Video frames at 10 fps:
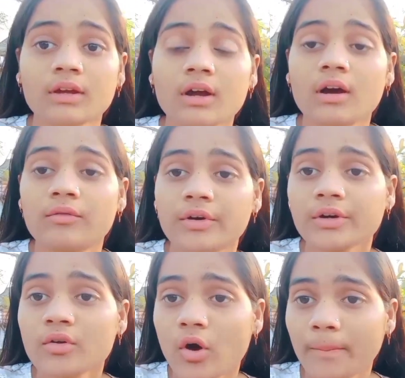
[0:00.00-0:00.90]
our
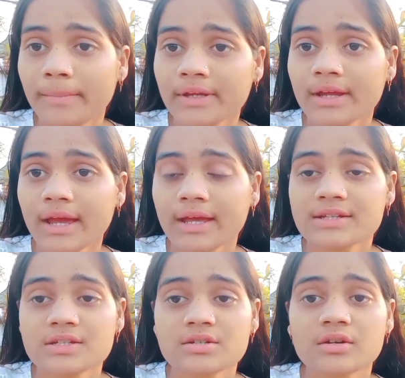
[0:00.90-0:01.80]
copy
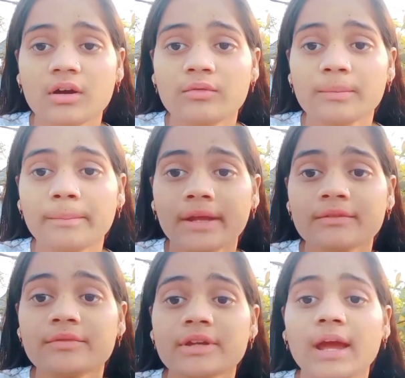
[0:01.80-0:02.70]
and our
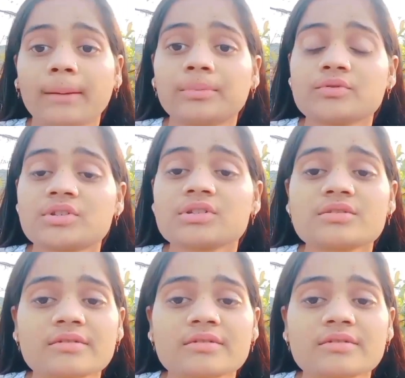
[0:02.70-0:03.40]
pen, we have to just